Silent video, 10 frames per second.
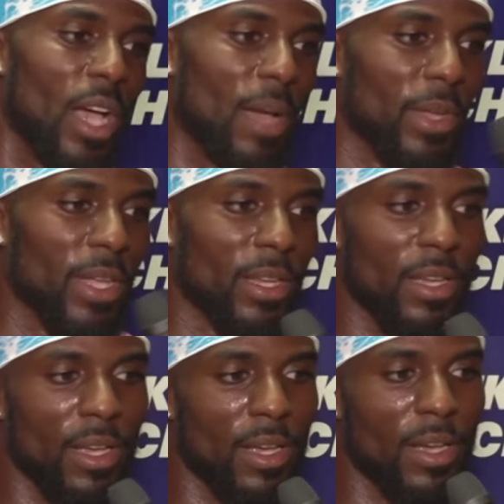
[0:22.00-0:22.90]
I mean,
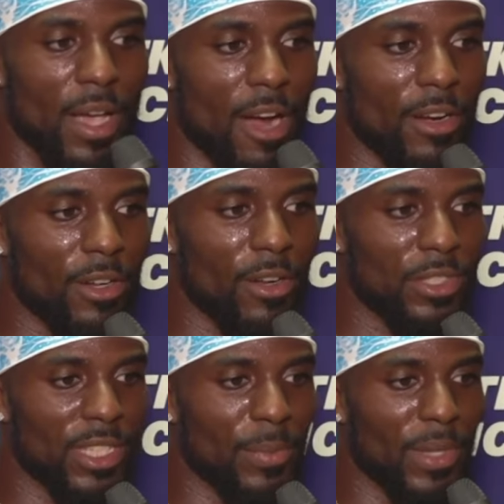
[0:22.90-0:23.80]
I already know
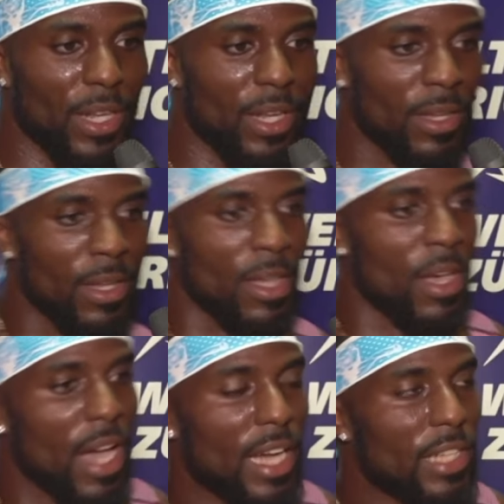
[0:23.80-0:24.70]
since I've been in
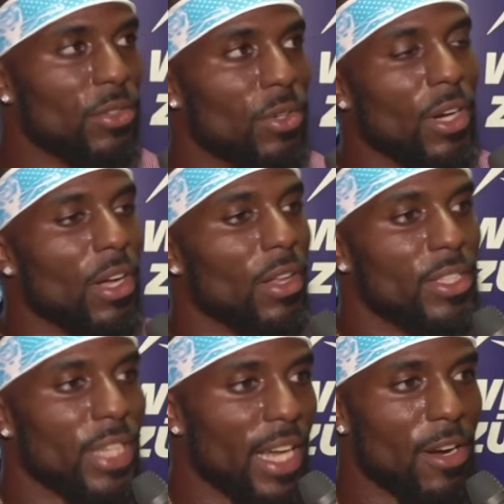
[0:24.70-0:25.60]
high school and
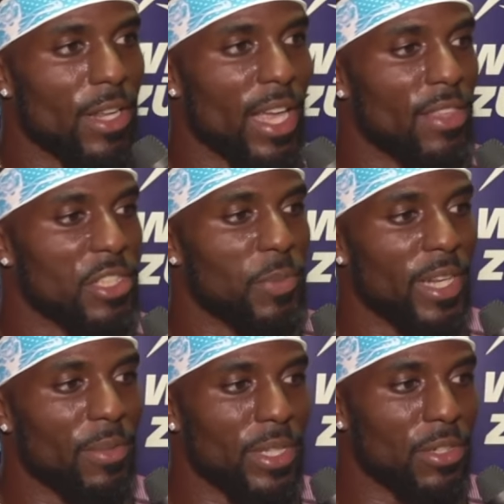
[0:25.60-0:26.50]
college, like I already had the speed
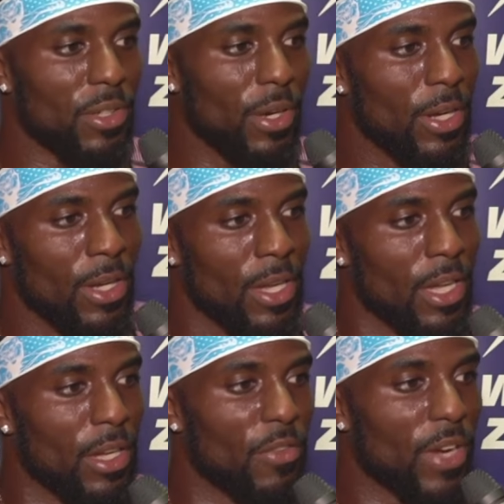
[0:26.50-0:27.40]
in me. So
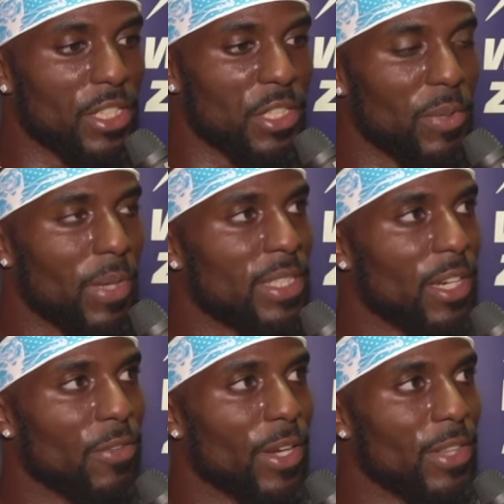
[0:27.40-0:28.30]
if I just be
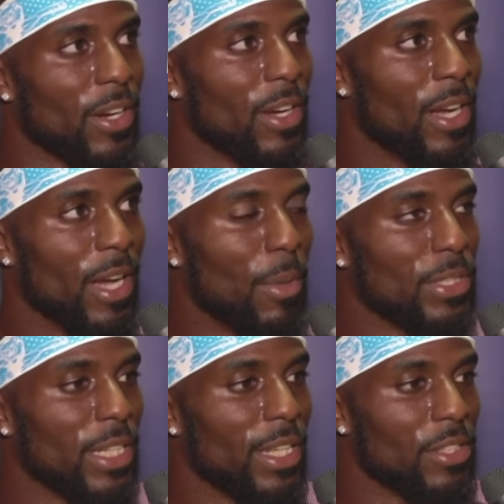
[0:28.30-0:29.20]
myself out there, I'm always
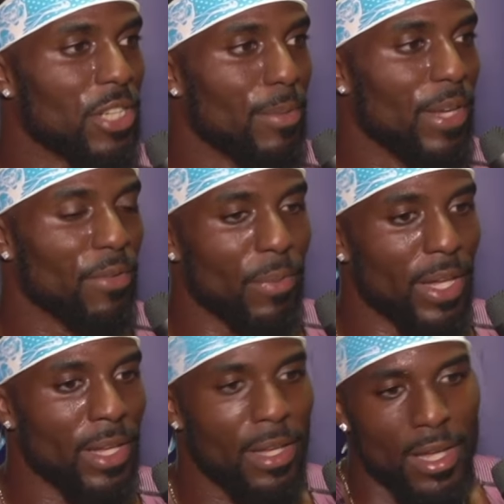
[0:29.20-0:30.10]
gonna get the job done. For
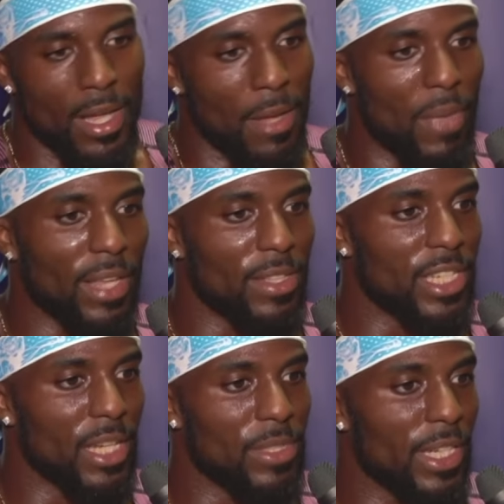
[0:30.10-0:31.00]
me, making the
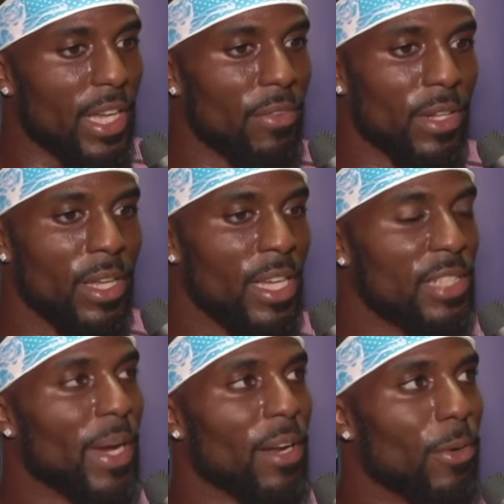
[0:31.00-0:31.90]
team is a given. It's a
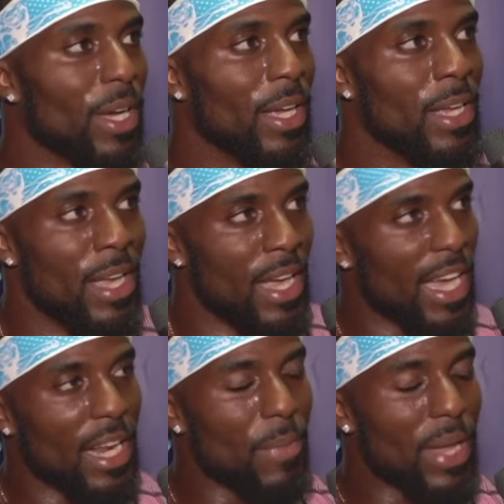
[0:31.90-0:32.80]
matter of what,
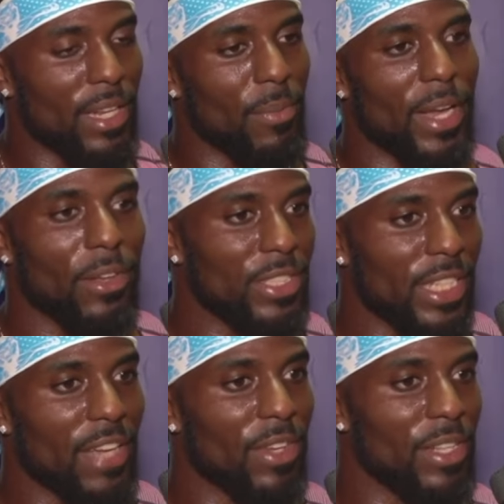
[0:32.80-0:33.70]
and then making the medal is a
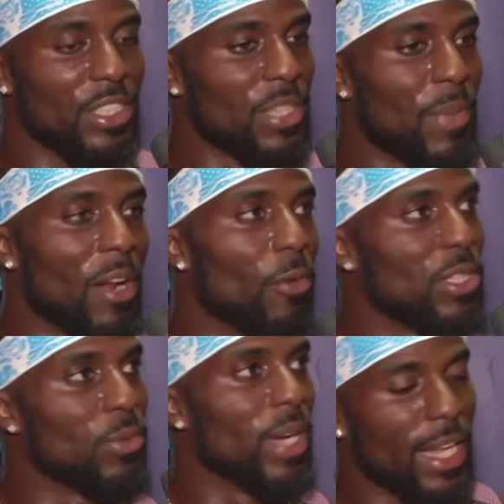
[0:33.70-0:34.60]
given. It's just a matter of
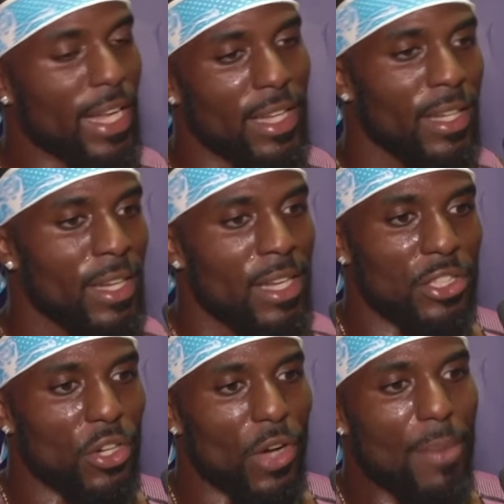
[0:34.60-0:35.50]
which one I get.
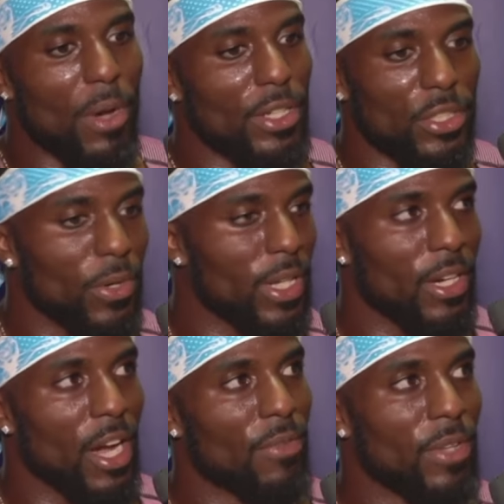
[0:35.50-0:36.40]
So I'm always going in
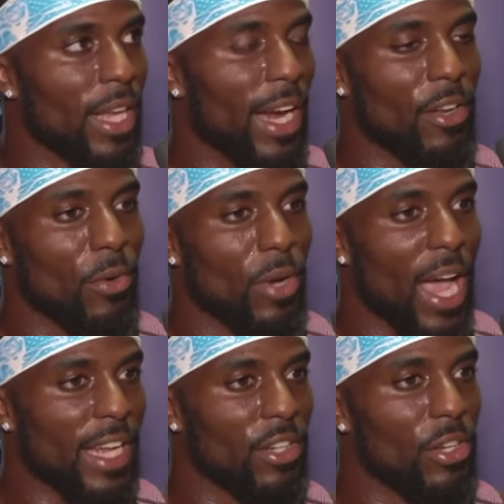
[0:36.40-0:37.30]
confident, like I know what I
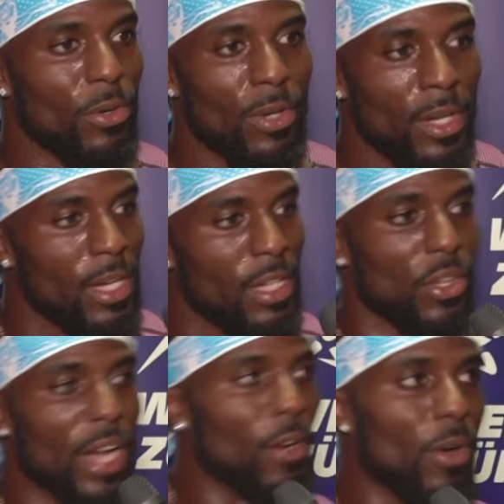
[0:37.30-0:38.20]
could do. So
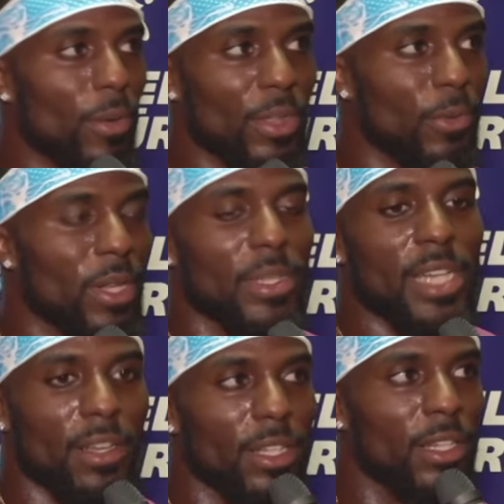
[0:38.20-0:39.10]
I go in with the winning
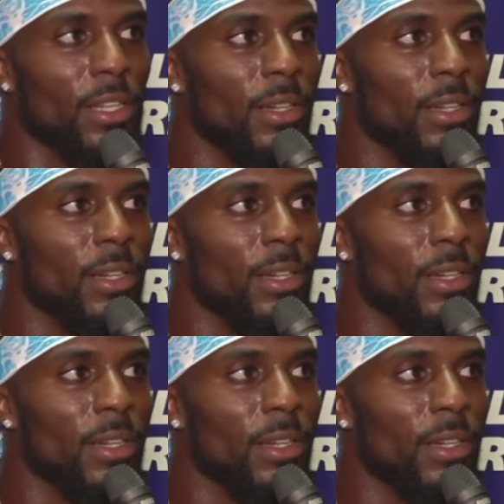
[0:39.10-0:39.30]
mentality.